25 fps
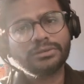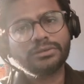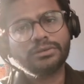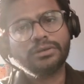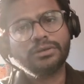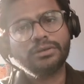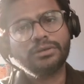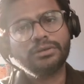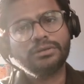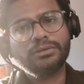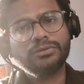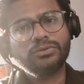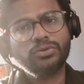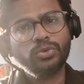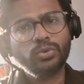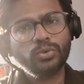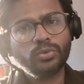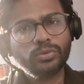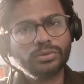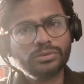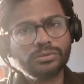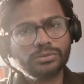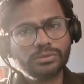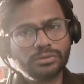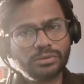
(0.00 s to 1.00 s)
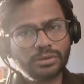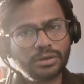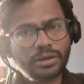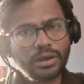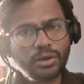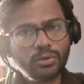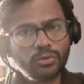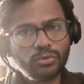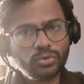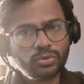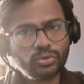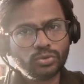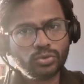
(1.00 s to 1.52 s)
to
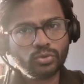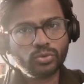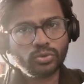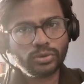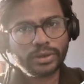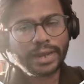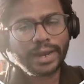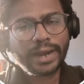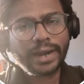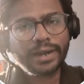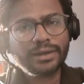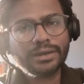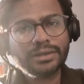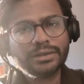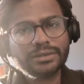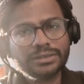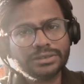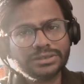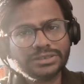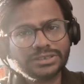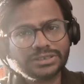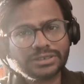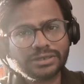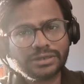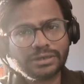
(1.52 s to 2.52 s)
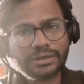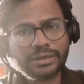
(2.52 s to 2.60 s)
how to handle this